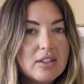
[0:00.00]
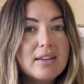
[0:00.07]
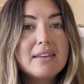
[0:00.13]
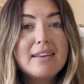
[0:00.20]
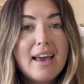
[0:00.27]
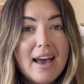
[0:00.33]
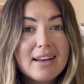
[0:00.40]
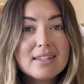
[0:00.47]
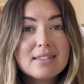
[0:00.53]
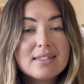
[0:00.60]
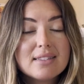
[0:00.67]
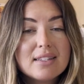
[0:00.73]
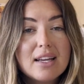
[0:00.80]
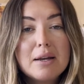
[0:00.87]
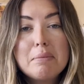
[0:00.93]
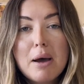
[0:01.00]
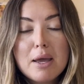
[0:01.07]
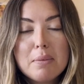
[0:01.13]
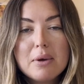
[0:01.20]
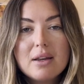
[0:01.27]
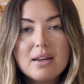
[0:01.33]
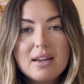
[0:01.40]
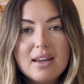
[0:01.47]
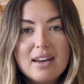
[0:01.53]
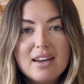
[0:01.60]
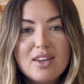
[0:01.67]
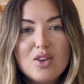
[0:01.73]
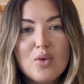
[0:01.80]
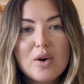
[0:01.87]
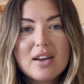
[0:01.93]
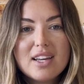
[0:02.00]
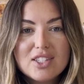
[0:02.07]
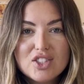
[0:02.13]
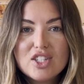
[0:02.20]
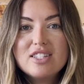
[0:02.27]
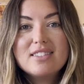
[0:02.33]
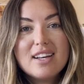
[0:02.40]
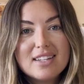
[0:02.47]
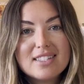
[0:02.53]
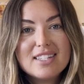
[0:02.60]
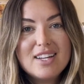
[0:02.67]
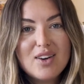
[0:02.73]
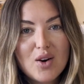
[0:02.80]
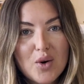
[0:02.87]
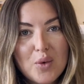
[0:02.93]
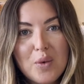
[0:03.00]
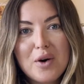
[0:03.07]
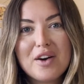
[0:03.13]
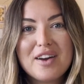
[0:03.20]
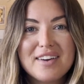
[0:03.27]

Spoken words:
Yes, in my opinion, your kitchen does need artwork.